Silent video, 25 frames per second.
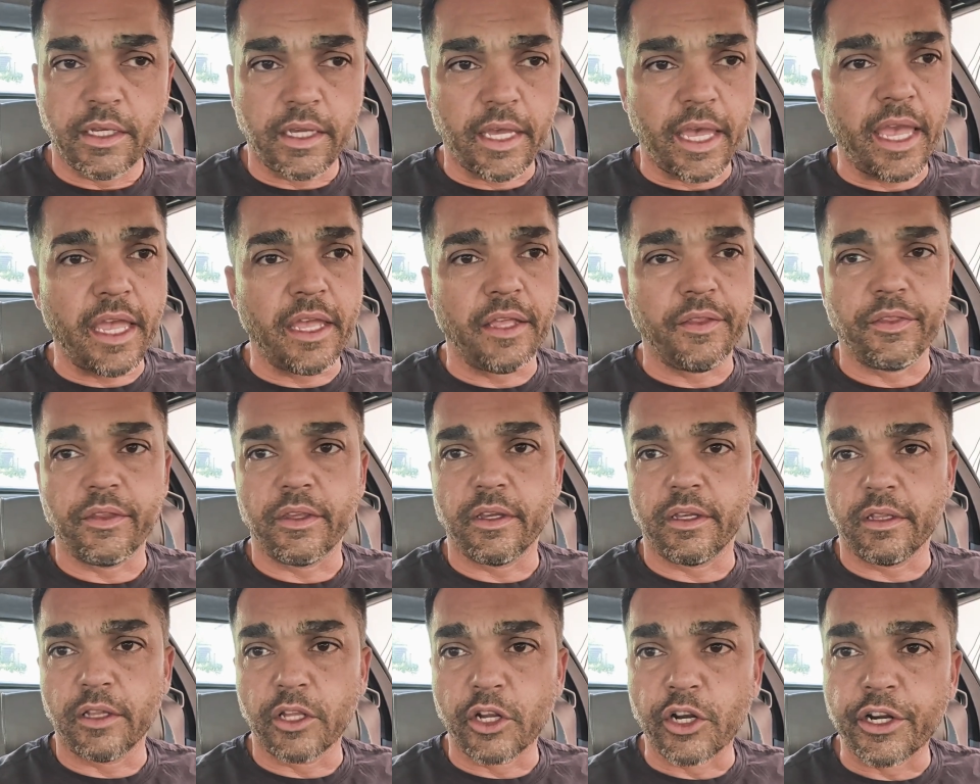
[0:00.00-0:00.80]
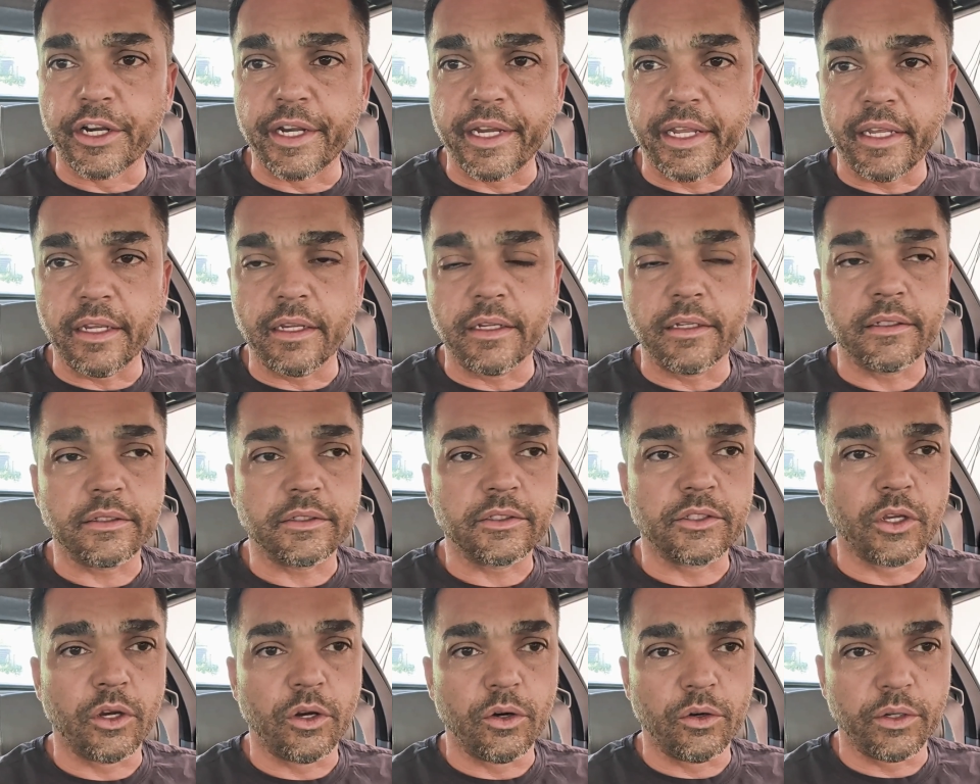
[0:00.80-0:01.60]
and learning,
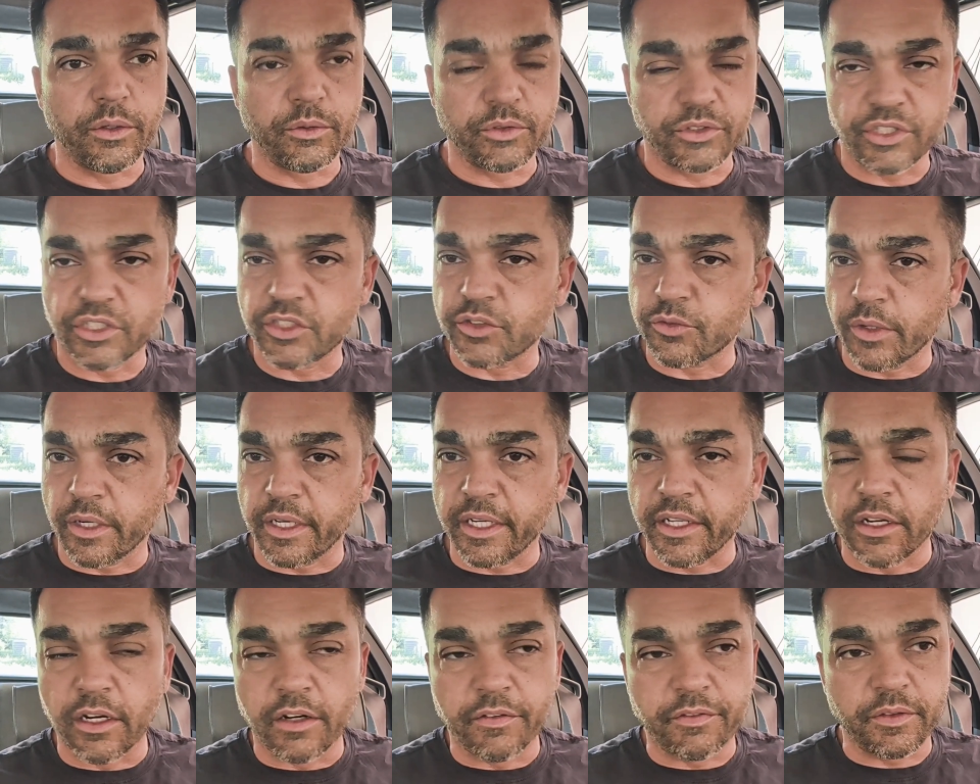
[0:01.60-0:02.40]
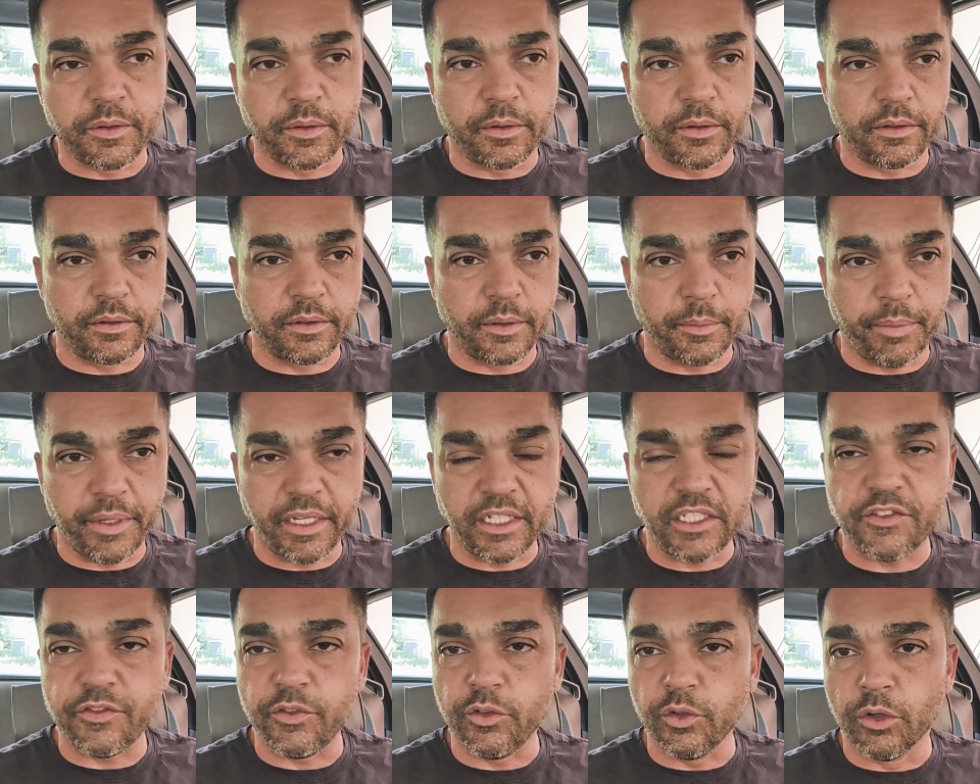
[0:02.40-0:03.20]
so it was just running off the
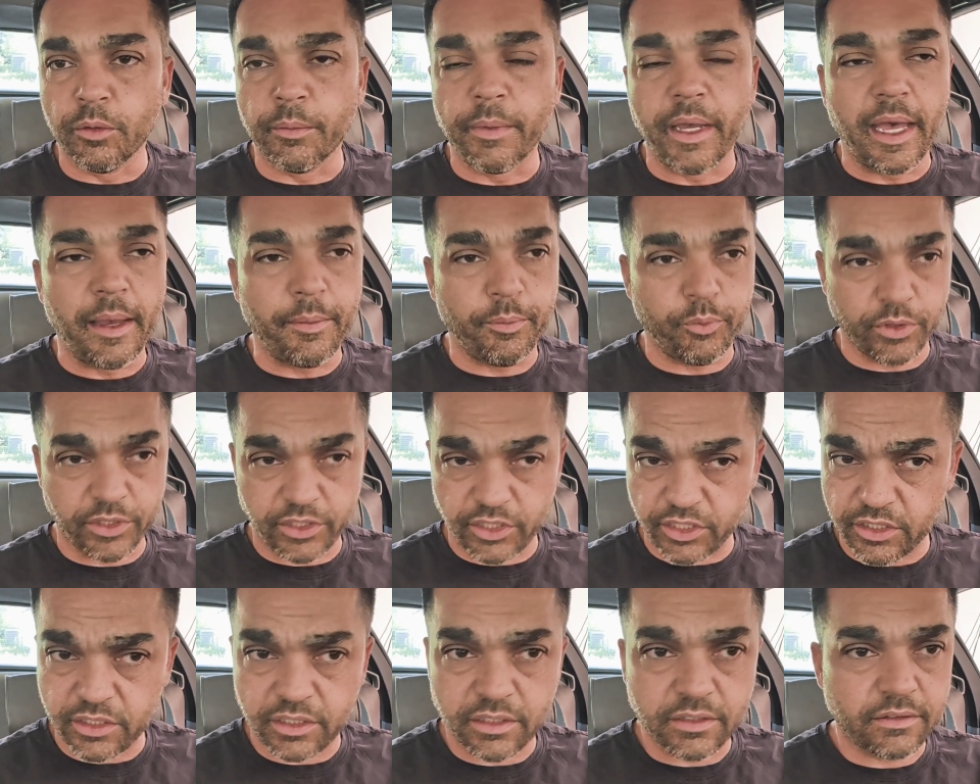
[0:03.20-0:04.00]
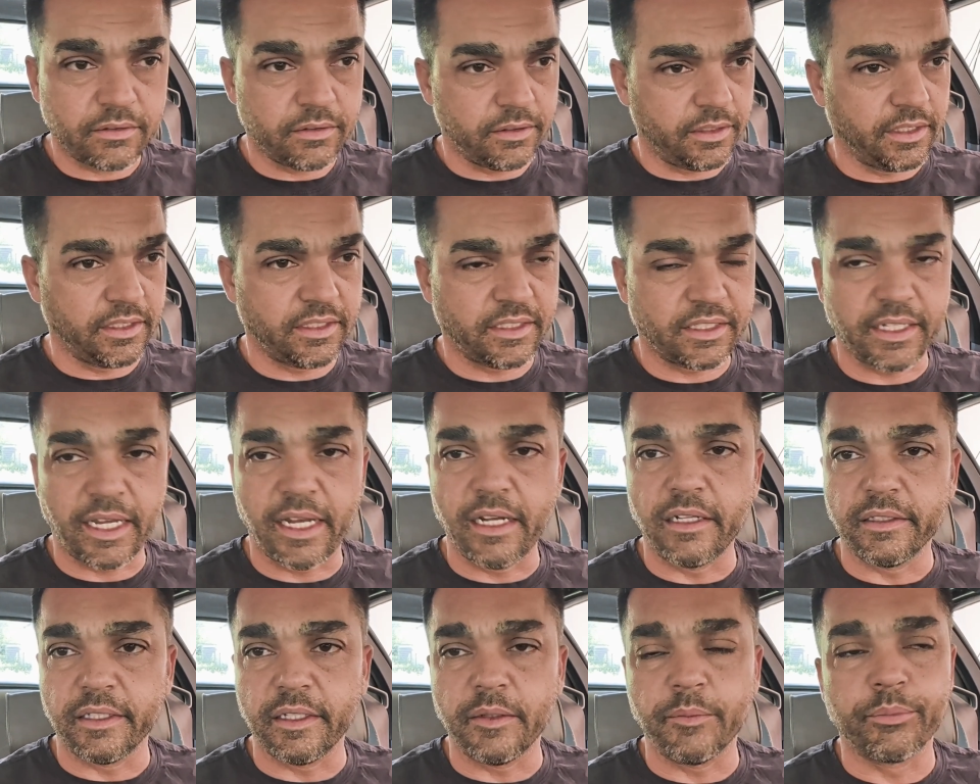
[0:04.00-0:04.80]
base fuel map, which is it's
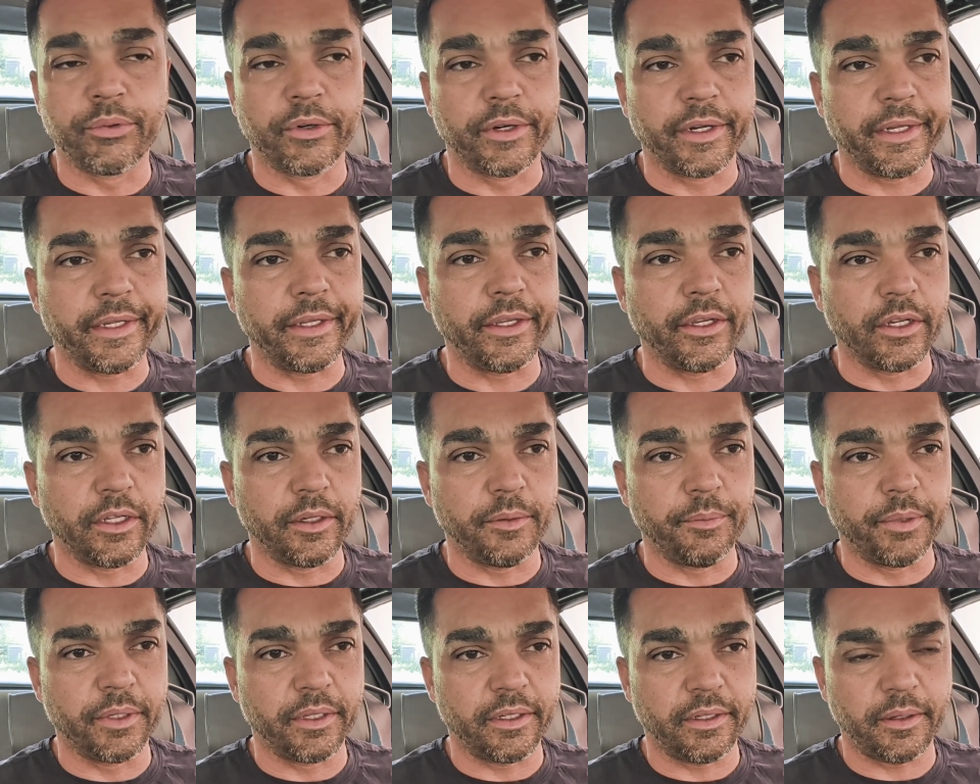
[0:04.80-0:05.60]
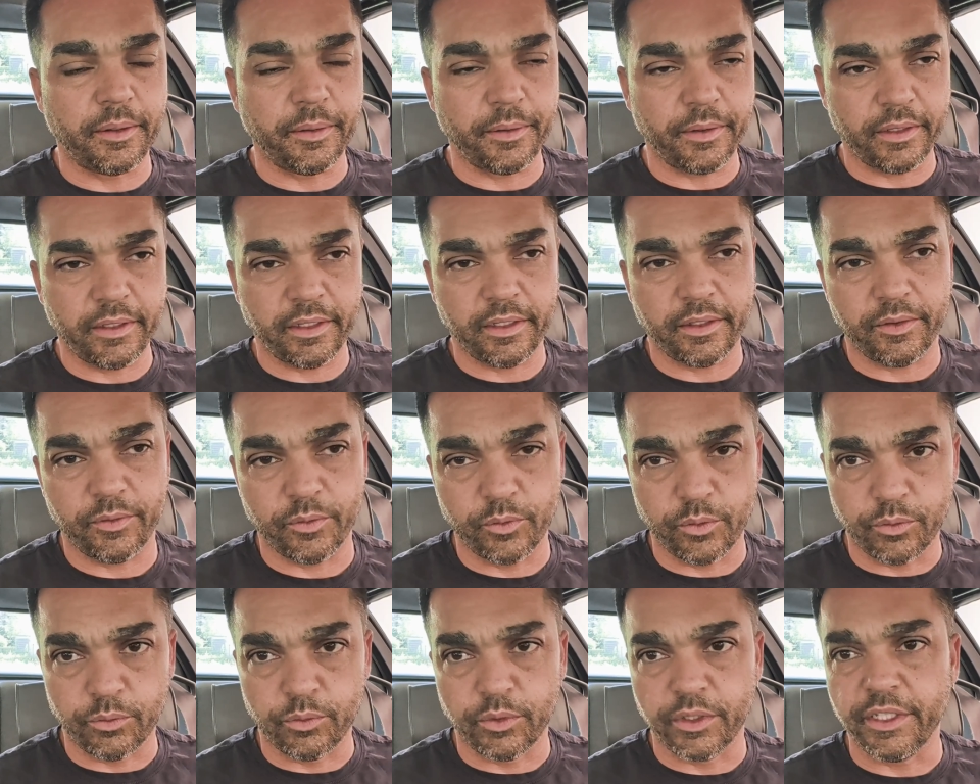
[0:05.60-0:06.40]
dialed in pretty good, but
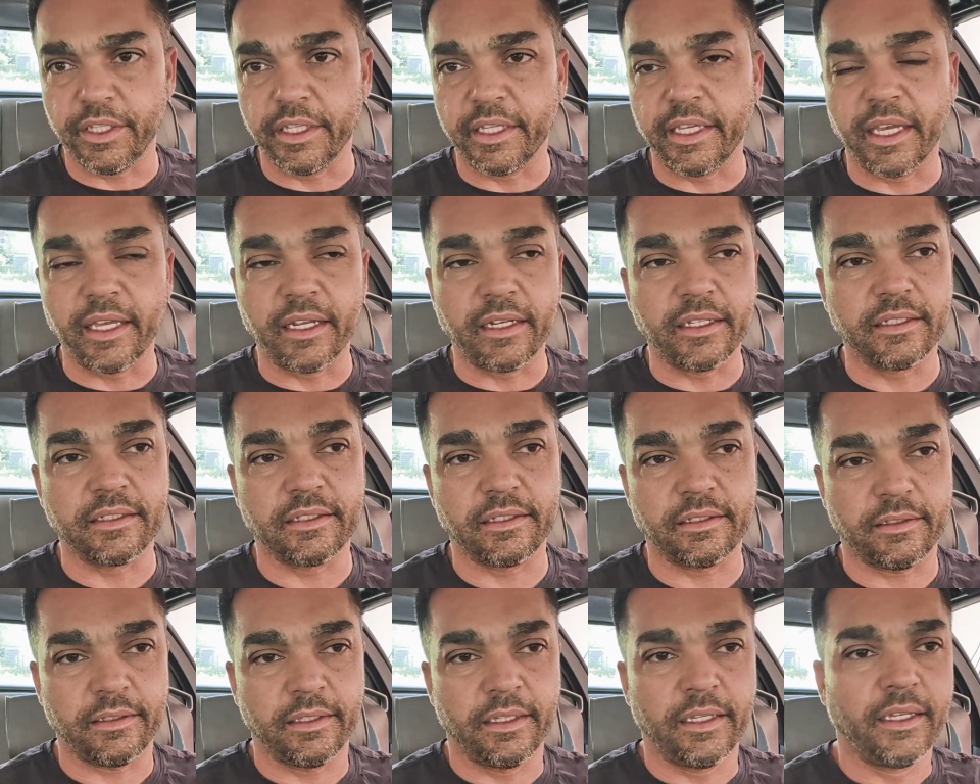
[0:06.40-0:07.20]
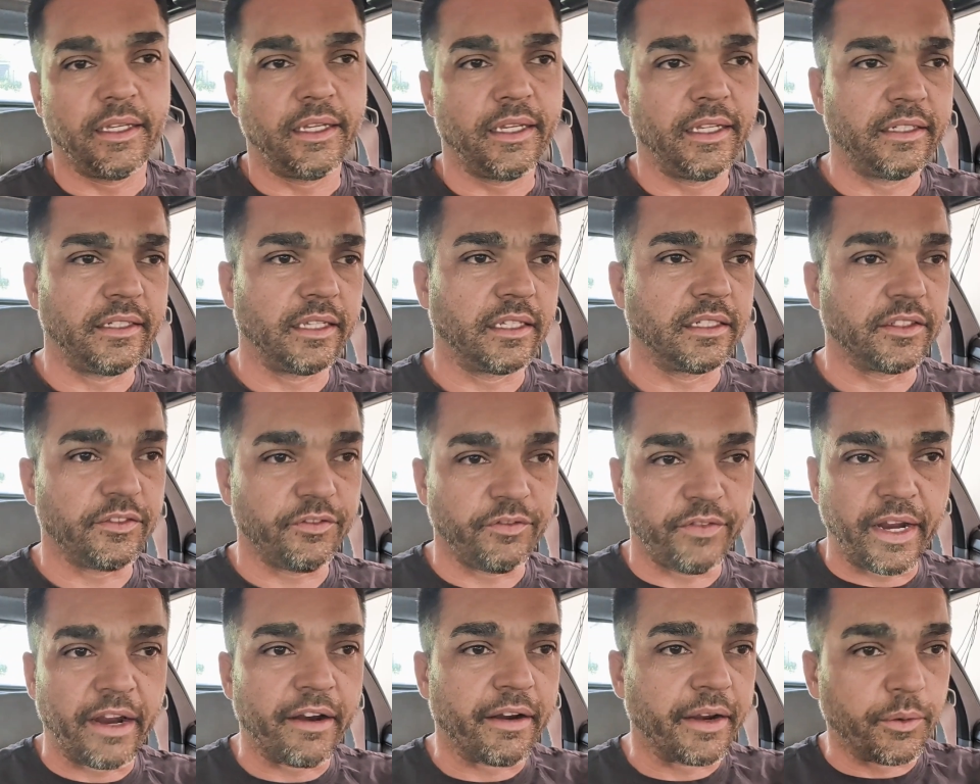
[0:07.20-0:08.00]
what you get is it doesn't
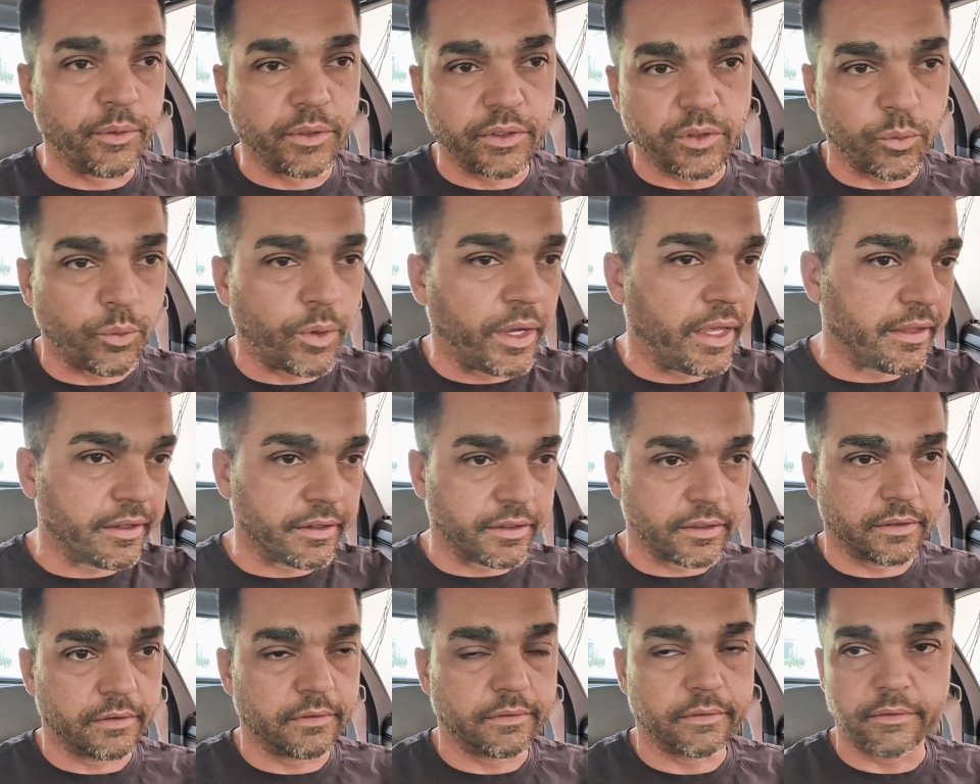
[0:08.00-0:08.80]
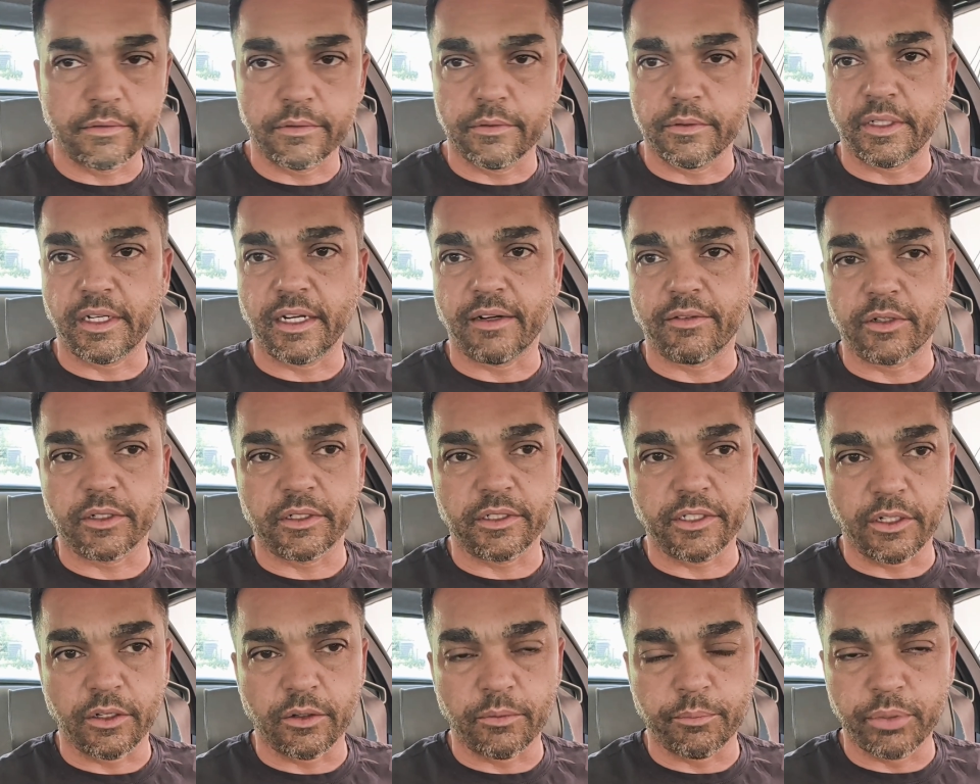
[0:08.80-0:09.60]
vary with the weather or whatever,
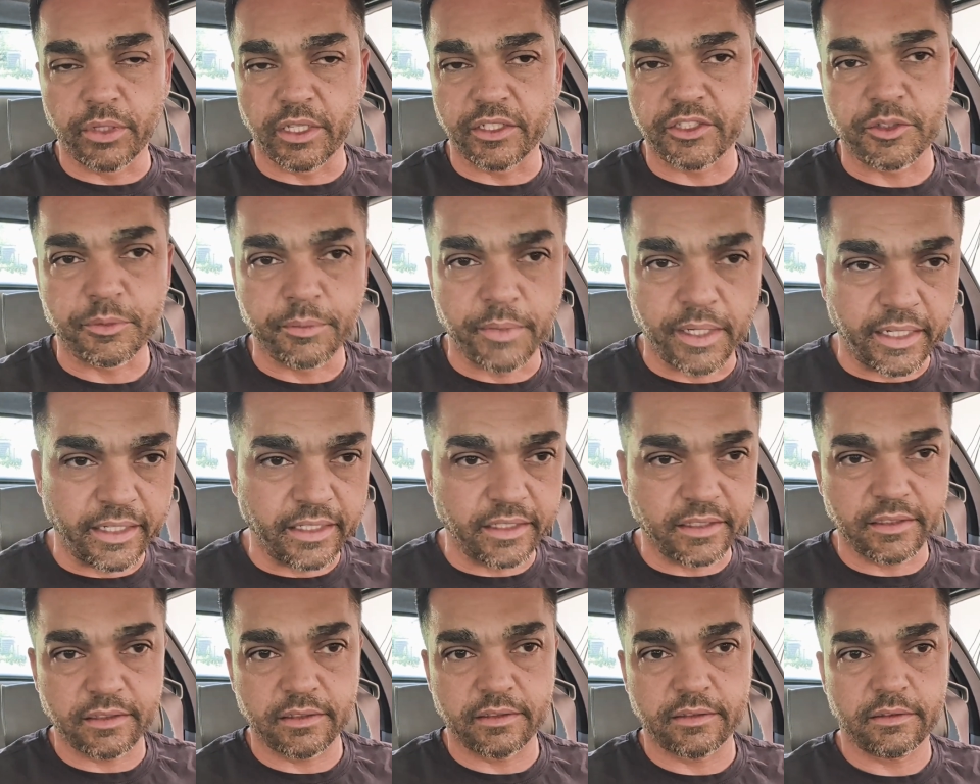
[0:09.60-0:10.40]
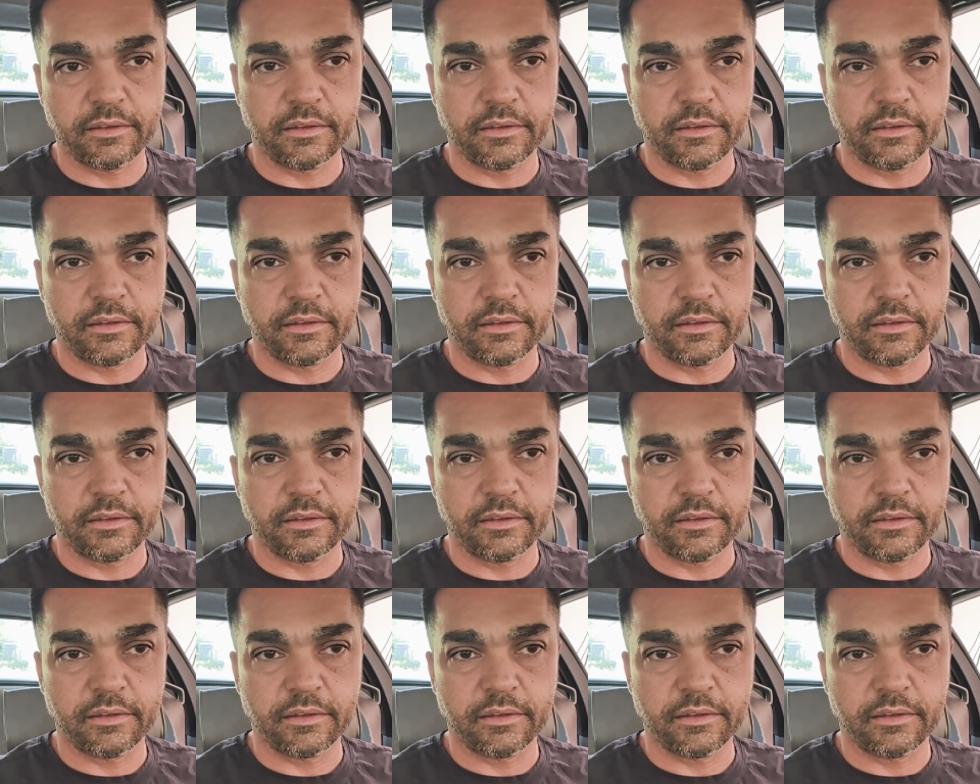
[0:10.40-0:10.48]
you know, plus or minus